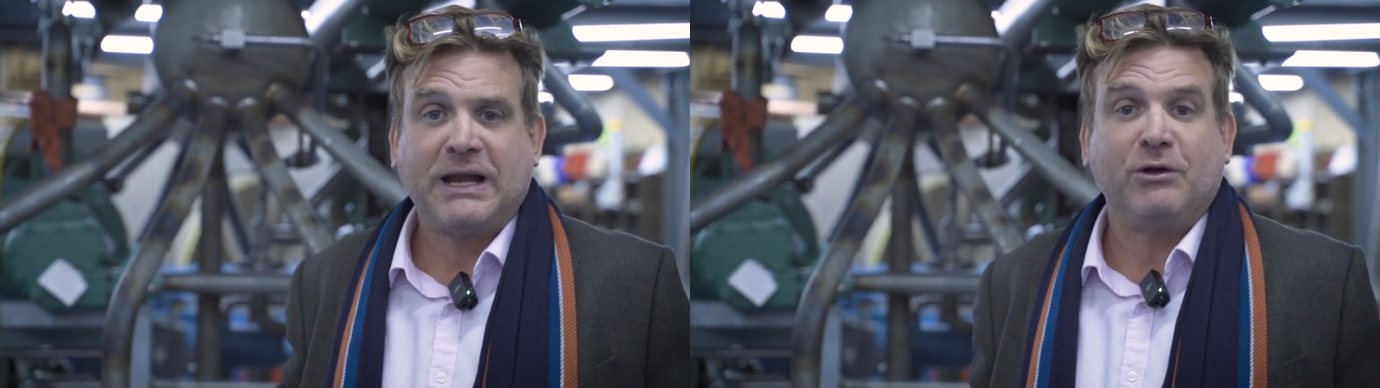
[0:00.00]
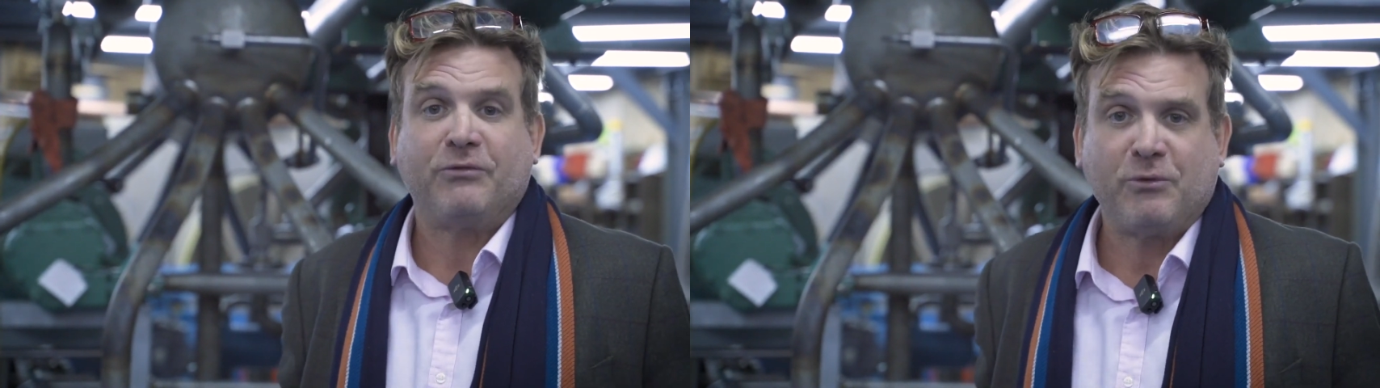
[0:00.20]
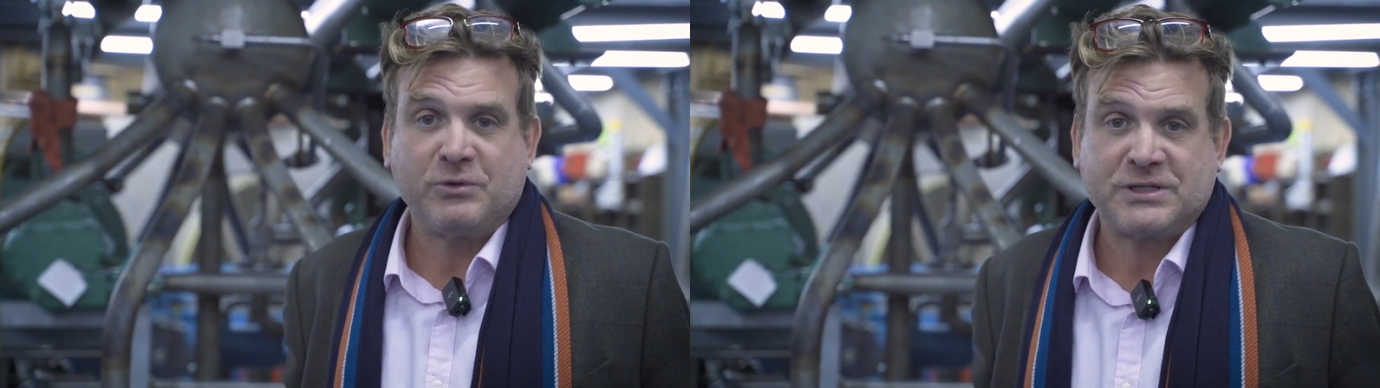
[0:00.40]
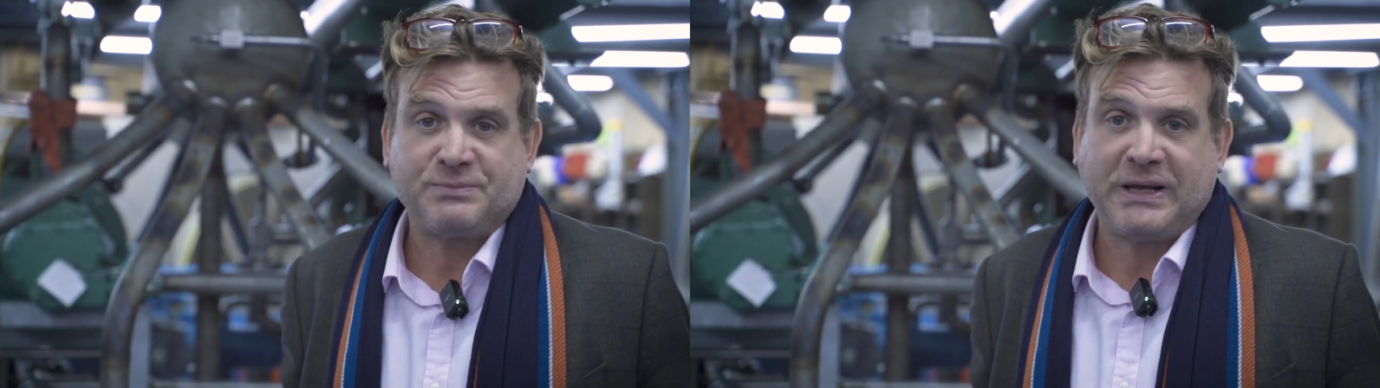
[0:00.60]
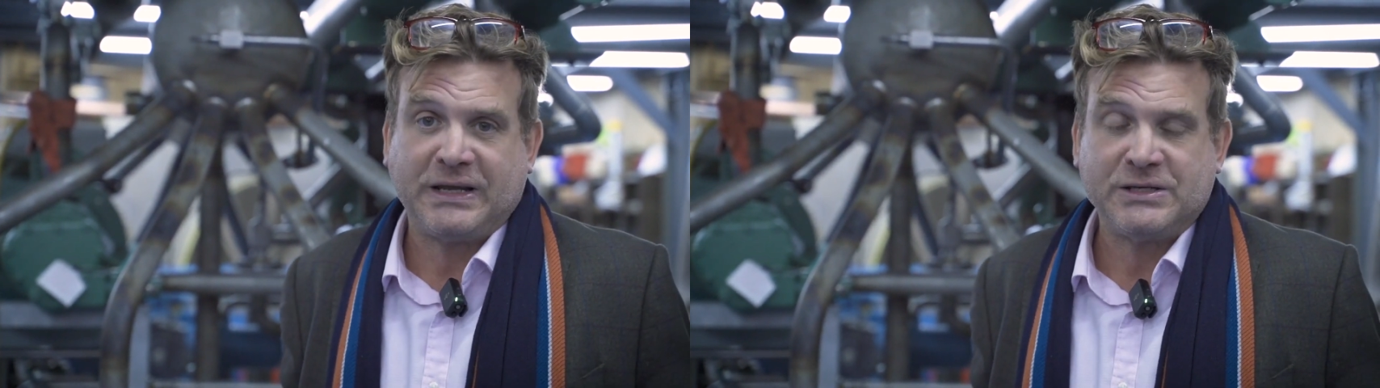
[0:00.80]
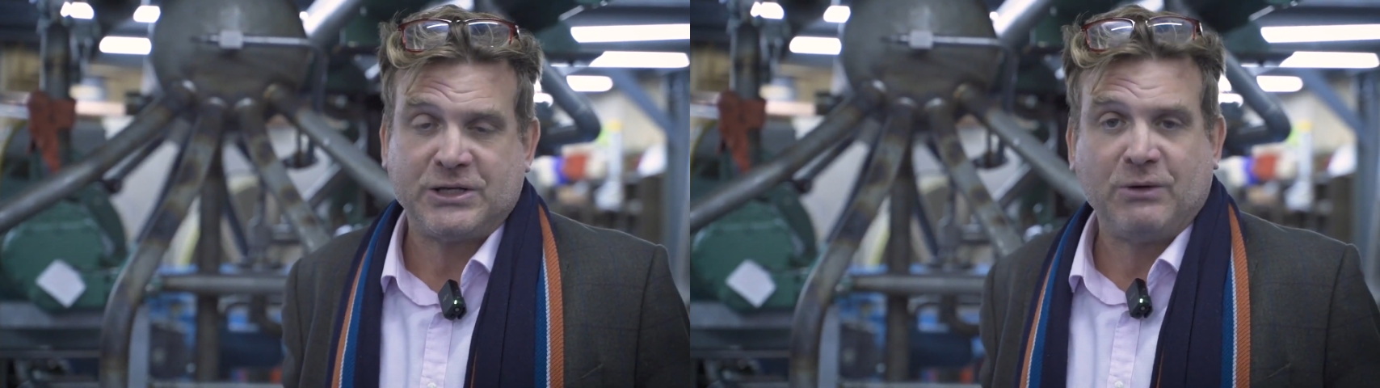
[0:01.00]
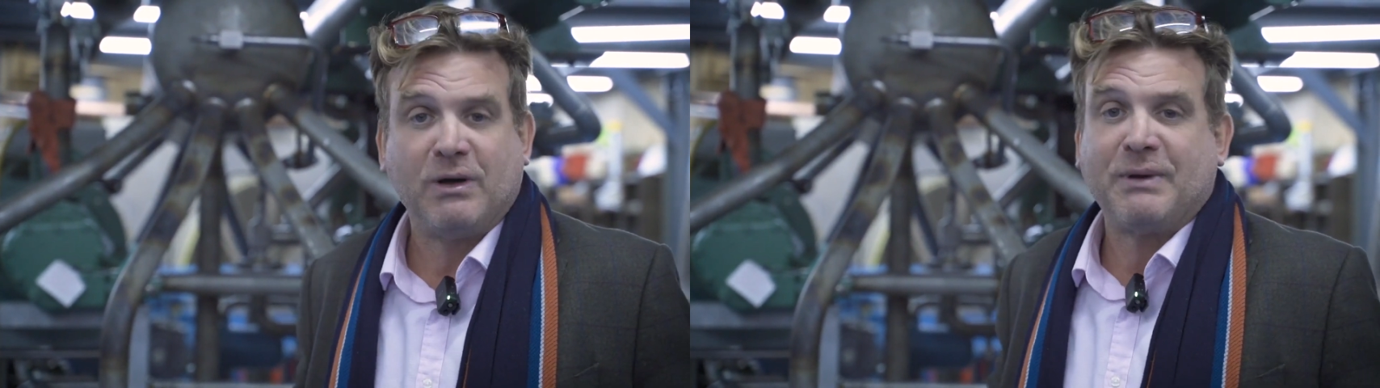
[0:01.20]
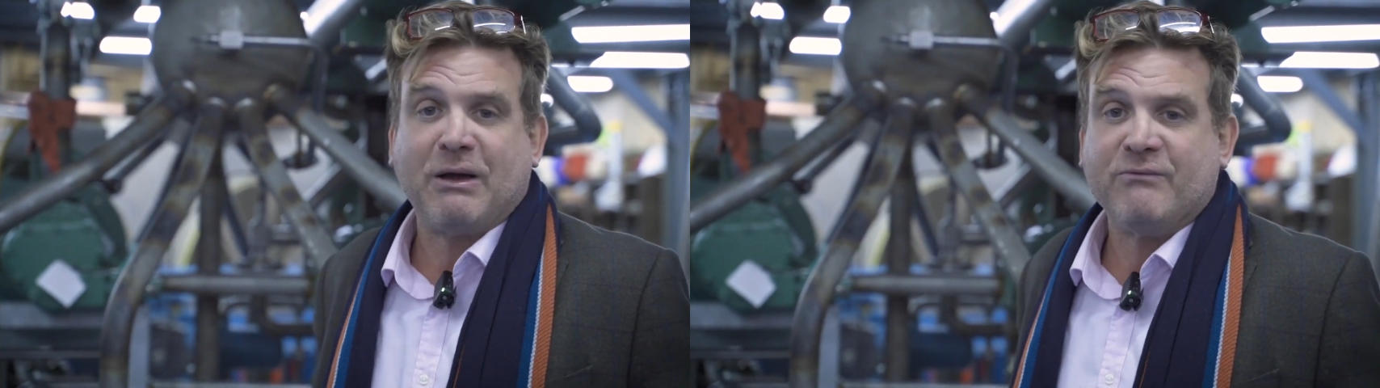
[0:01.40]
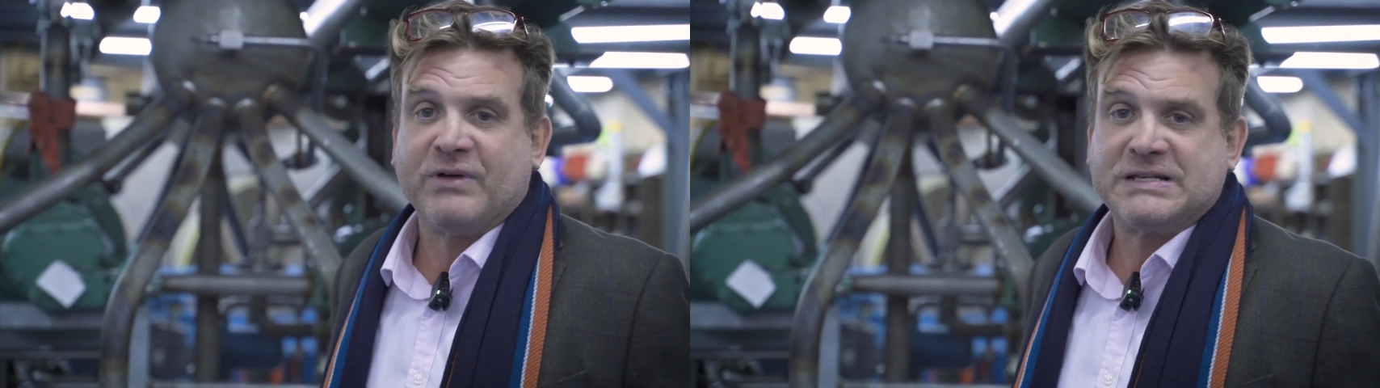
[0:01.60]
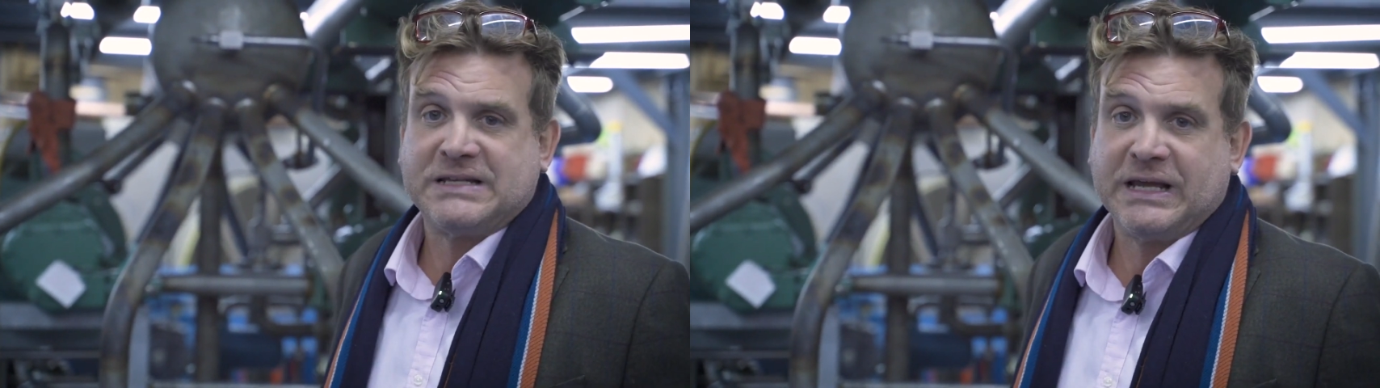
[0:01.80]
and look forward to speaking to you about
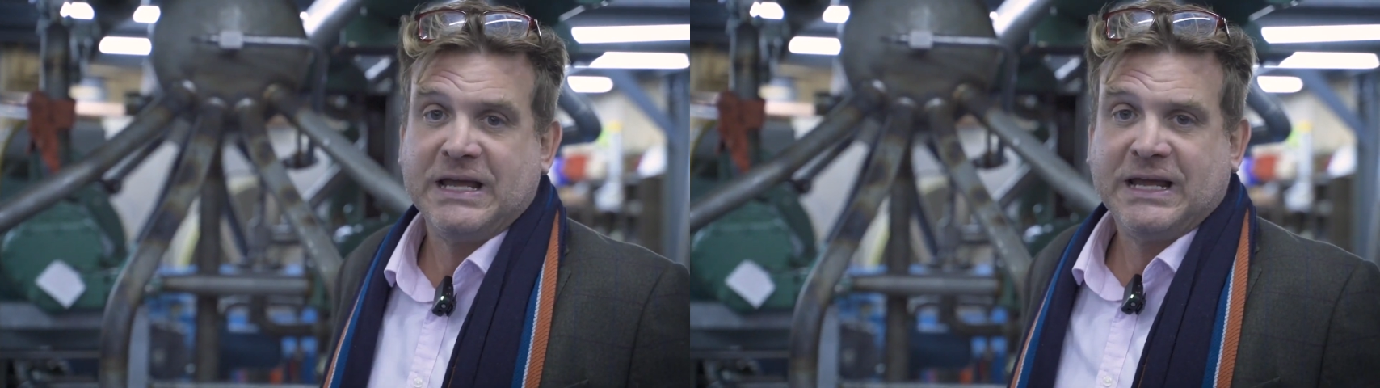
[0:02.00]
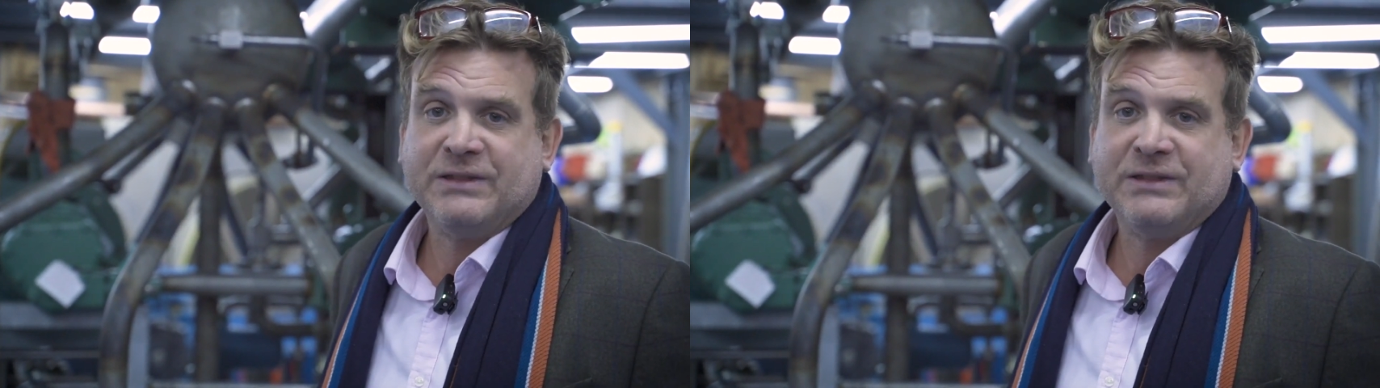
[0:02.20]
investing